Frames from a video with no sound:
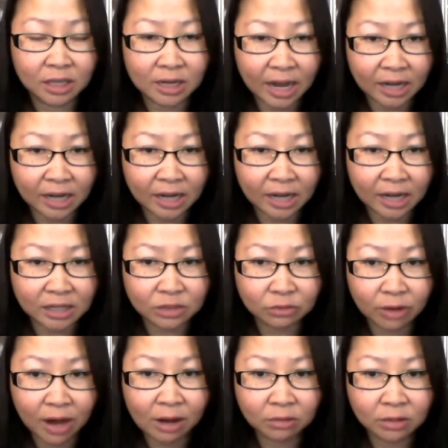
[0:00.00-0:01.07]
the next
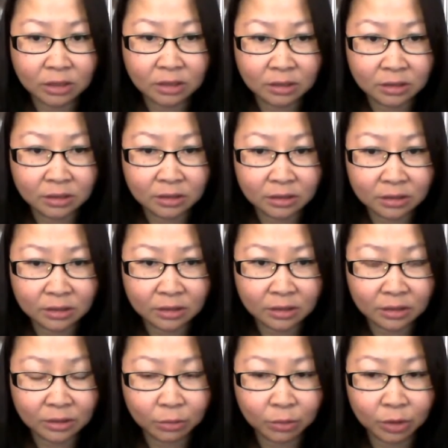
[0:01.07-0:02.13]
round
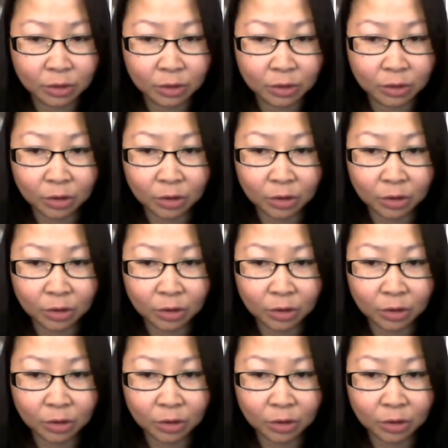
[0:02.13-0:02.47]
will